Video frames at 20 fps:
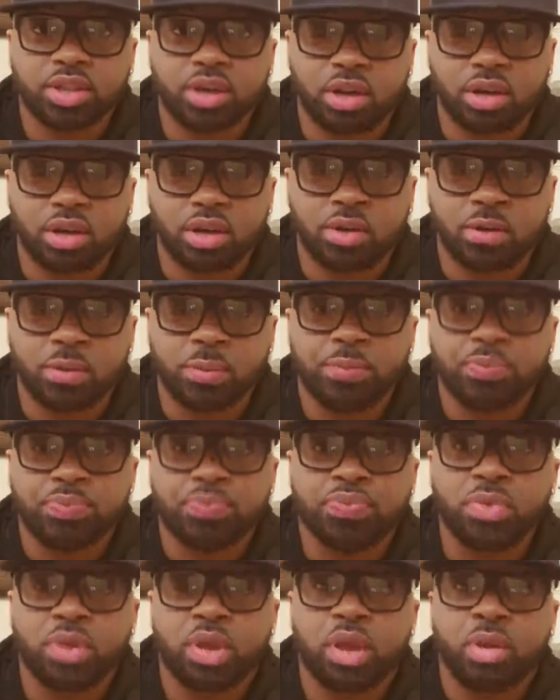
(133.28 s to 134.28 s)
song,
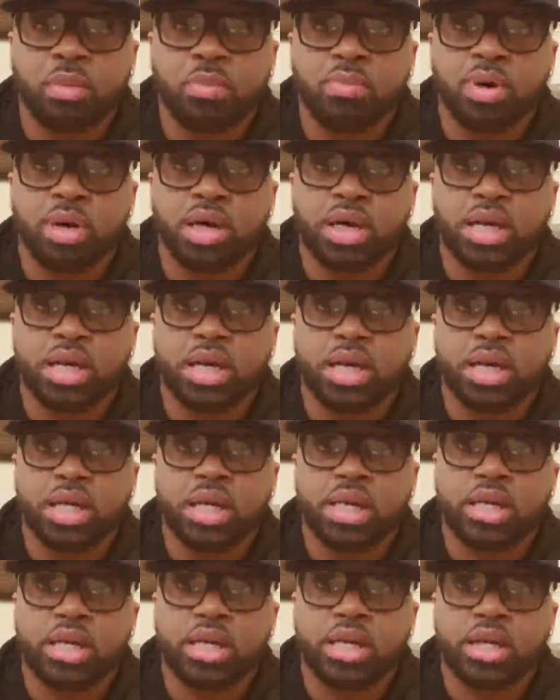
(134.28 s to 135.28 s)
but
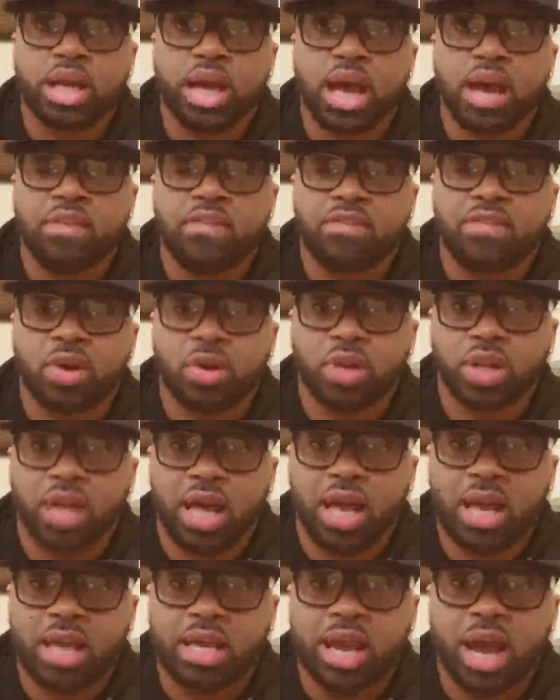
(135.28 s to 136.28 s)
I felt
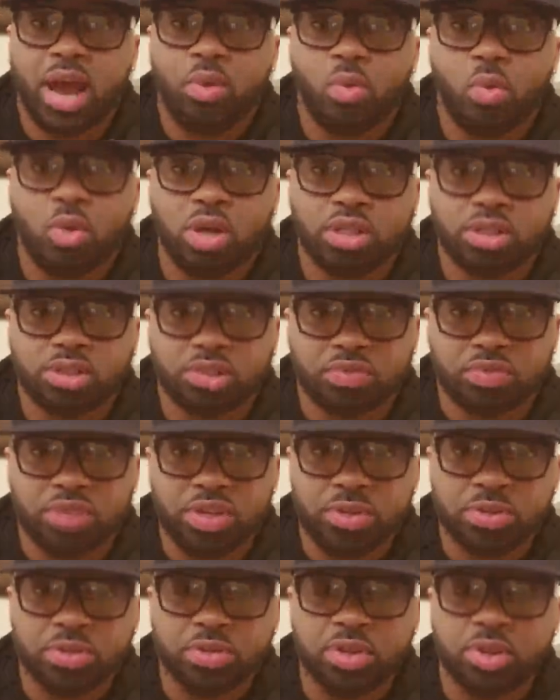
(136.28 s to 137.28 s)
like I wanted to
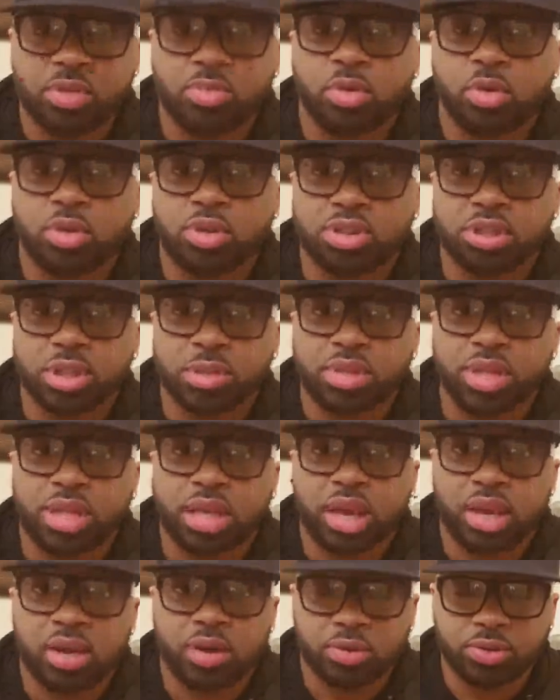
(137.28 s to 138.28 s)
feature them on
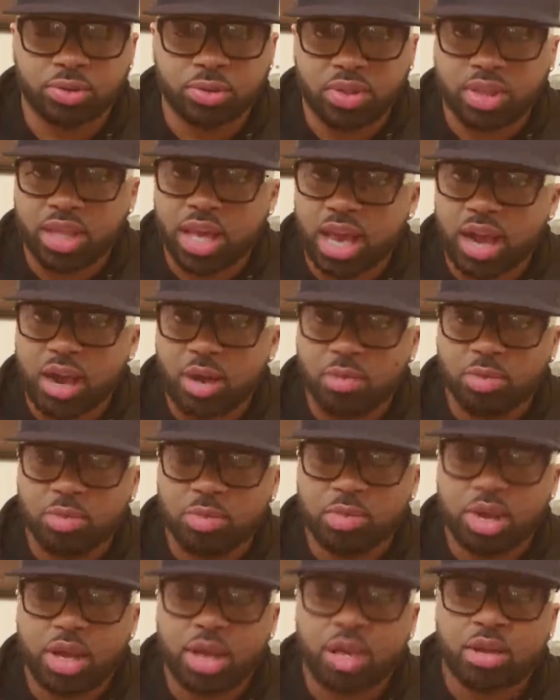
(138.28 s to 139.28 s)
something else on the
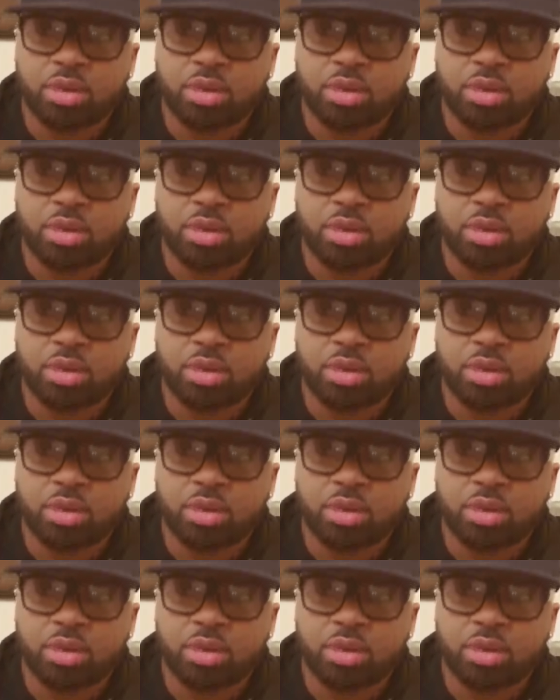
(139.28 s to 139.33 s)
album